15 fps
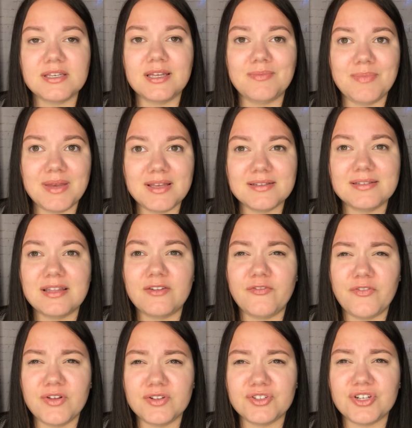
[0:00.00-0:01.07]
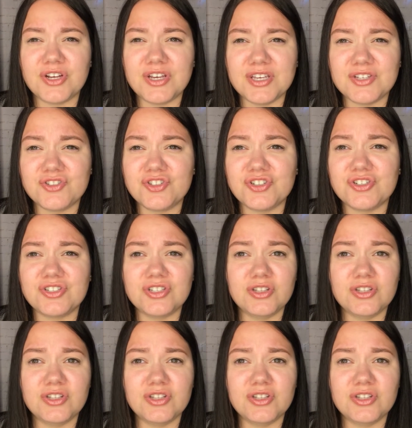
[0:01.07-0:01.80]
it means that filter is just